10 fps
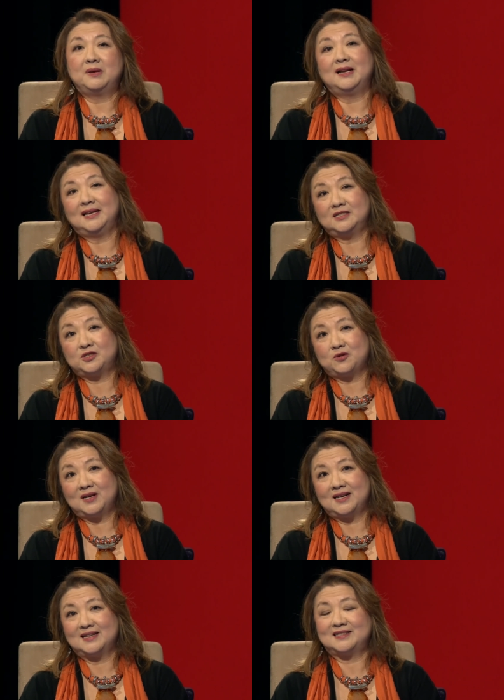please
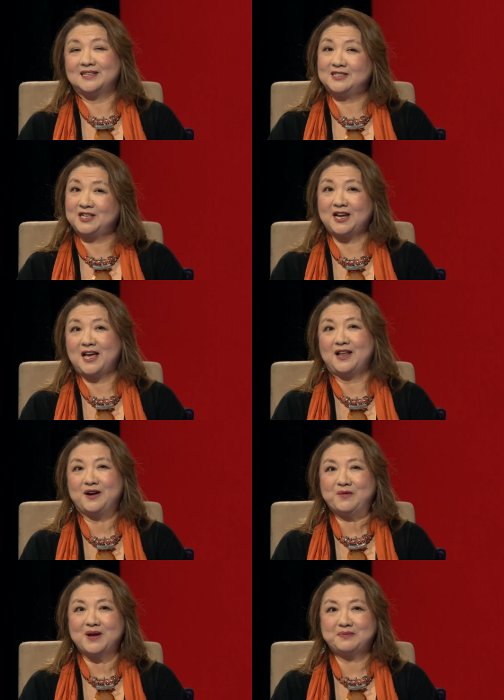join us and check out
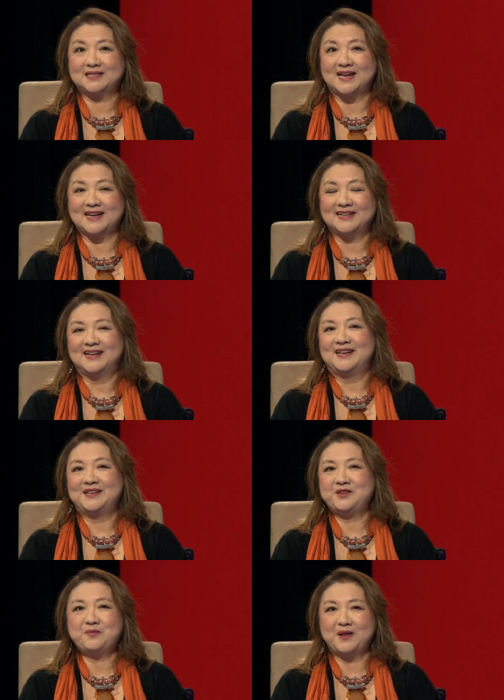our website,
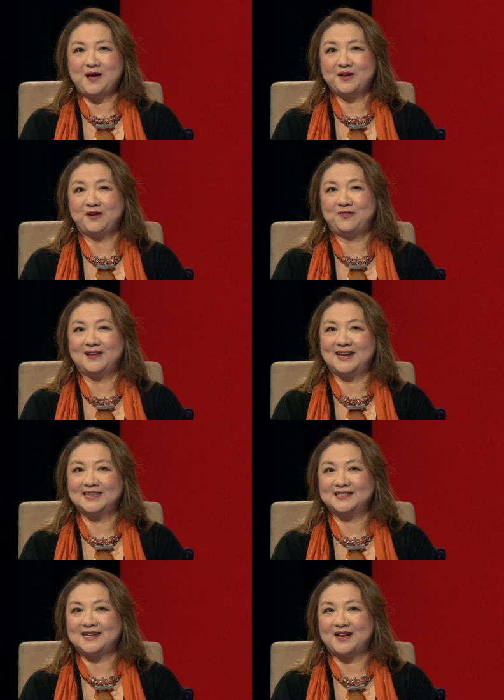
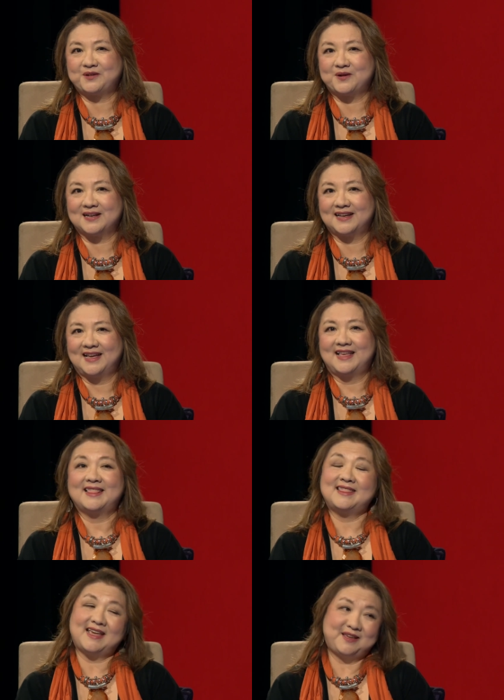youbelongherefoundation.org.
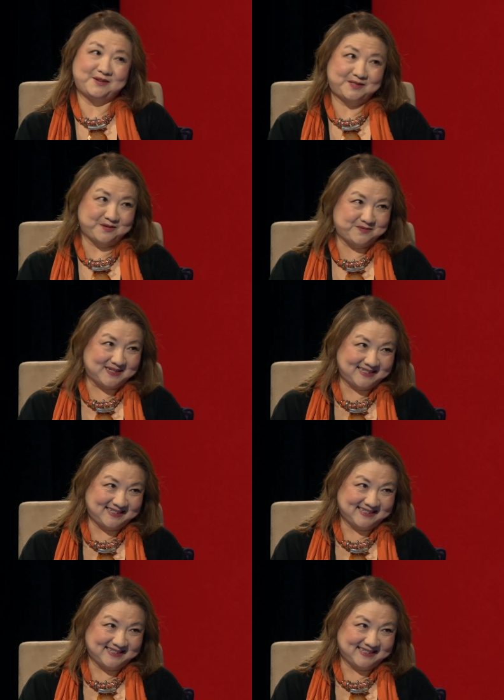Thank you so much.